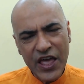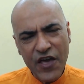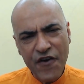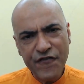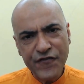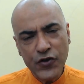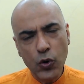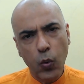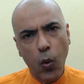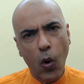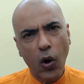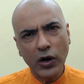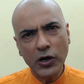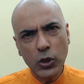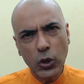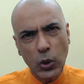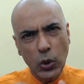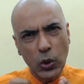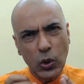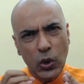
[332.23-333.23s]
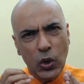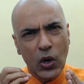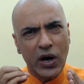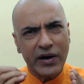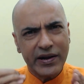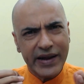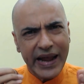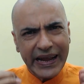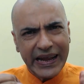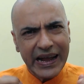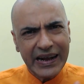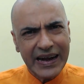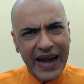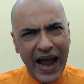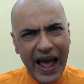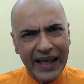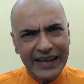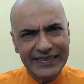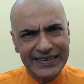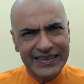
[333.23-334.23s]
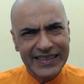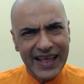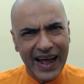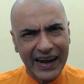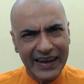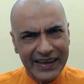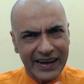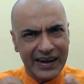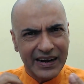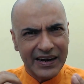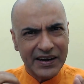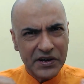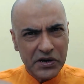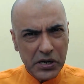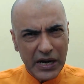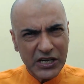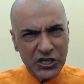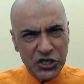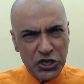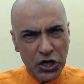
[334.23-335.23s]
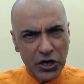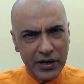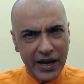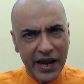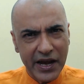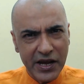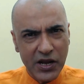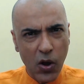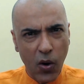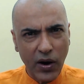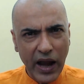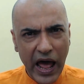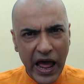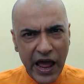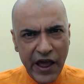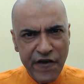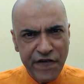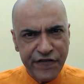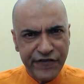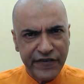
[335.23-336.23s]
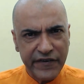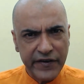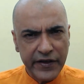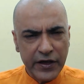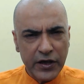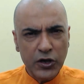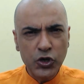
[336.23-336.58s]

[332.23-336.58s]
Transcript: if you want to recognize that treasure in your life,